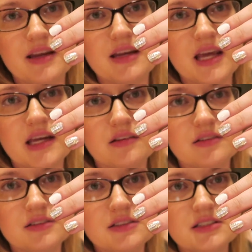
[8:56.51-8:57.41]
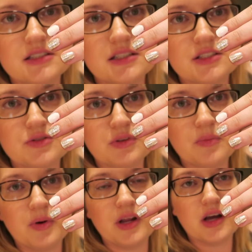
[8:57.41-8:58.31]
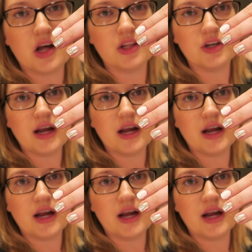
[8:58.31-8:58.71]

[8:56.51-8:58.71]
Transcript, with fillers: nails, this really pretty color.